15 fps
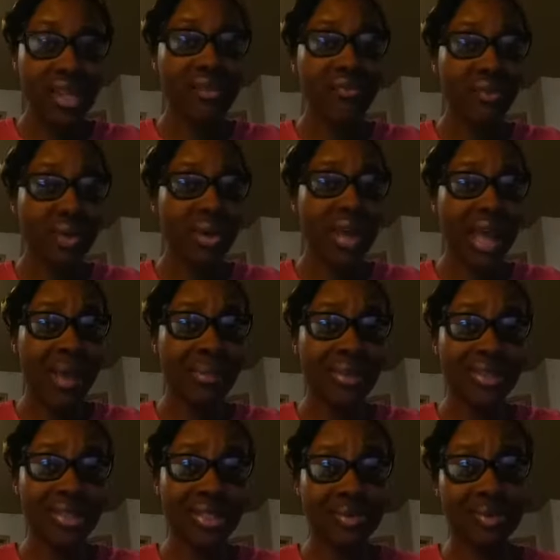Four
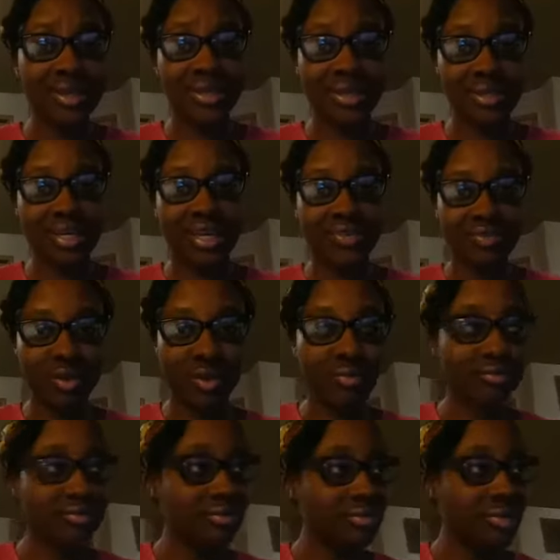habits to be successful.
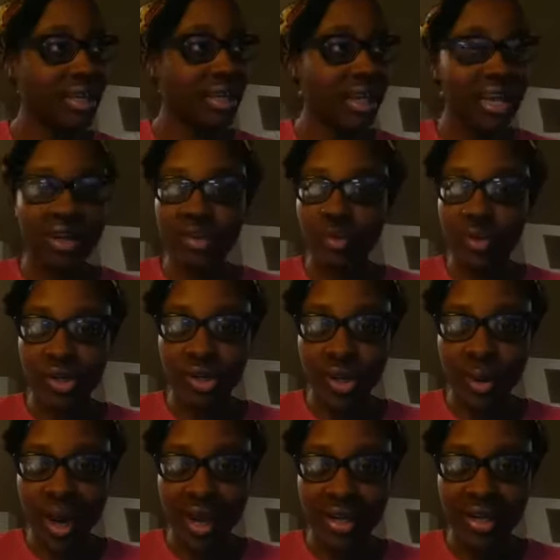Just want to
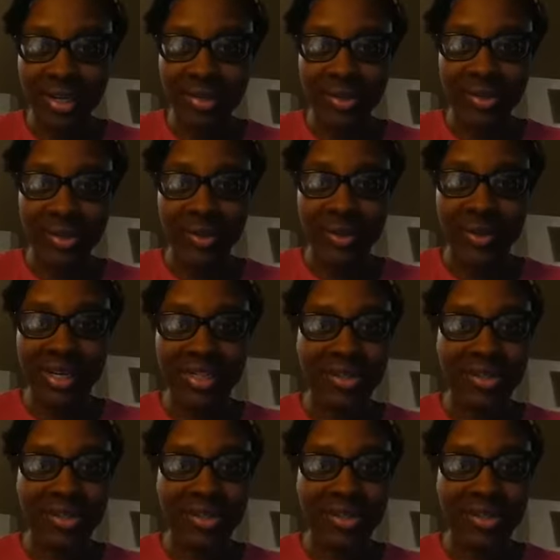know how you guys are doing.